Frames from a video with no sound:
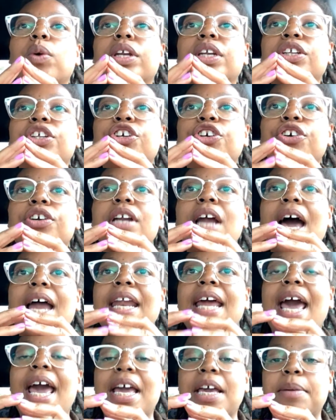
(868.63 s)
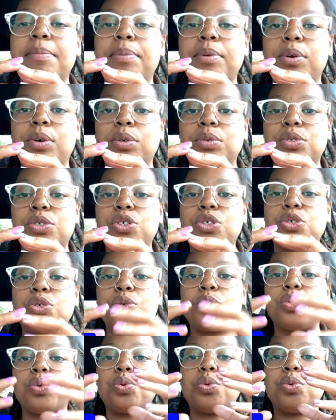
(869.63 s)
when you're not able
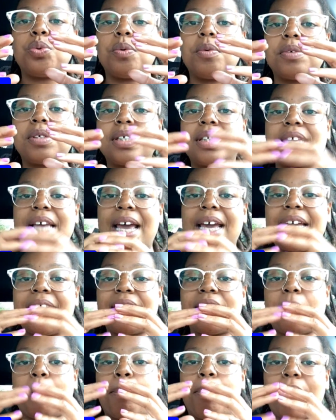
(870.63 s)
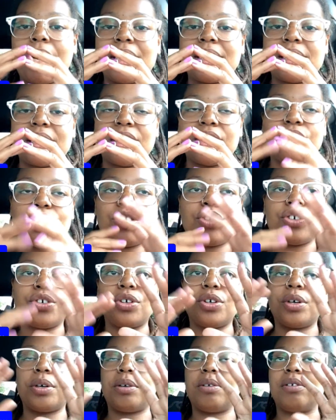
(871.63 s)
to stay in the
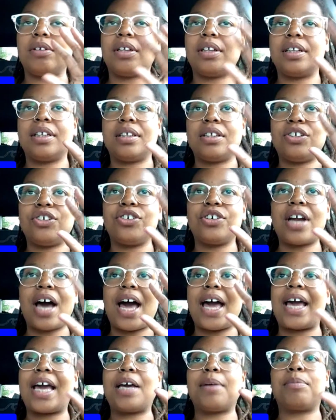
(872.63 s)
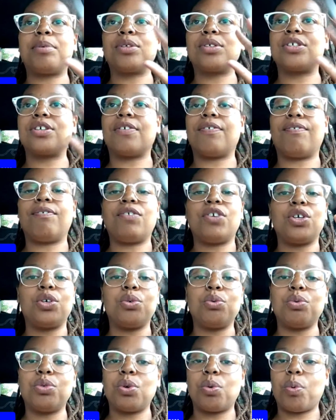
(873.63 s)
present, you're not able to
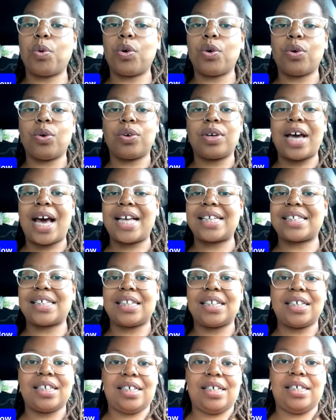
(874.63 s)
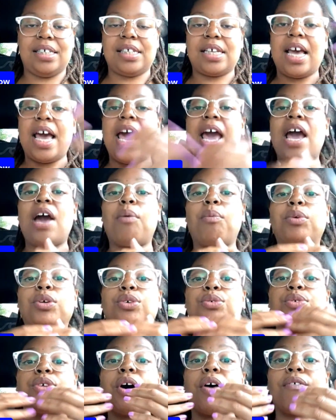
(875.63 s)
view the world as it is. And
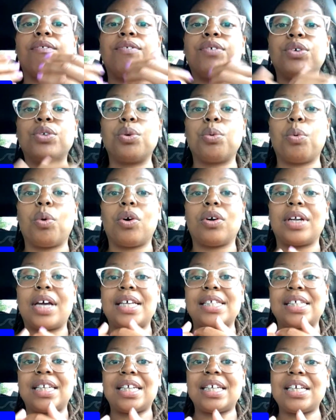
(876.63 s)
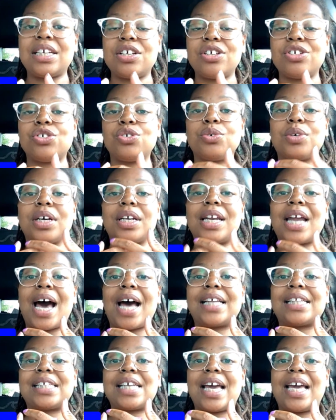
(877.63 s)
when you don't view the world as it is, you
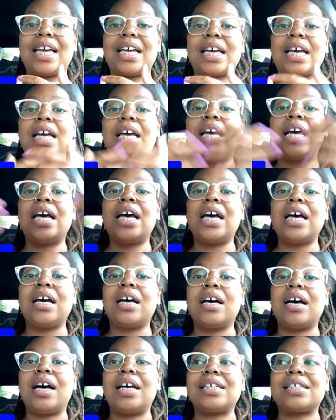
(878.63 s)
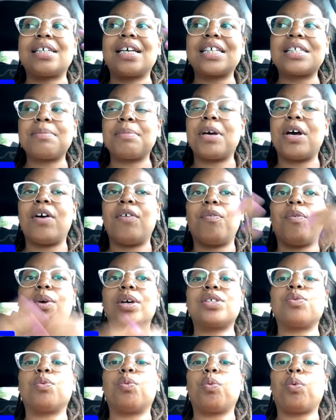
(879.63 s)
cannot take assessment of
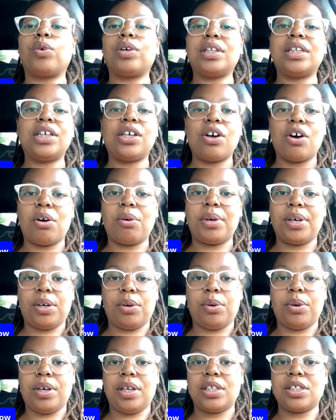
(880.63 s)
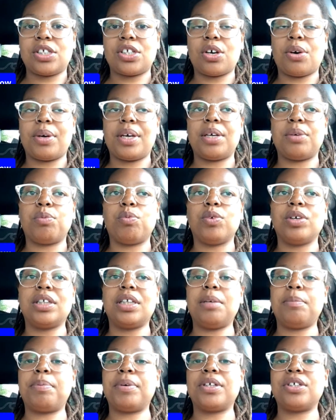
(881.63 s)
what's really going on. So it
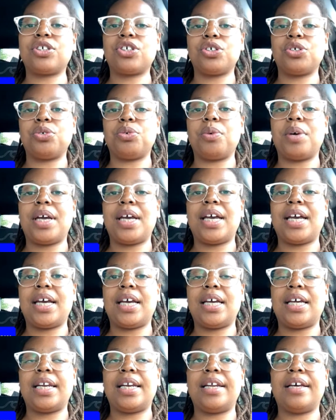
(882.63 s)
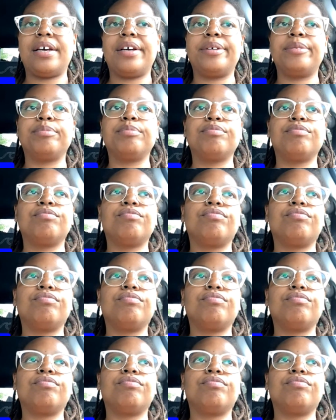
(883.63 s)
really puts you in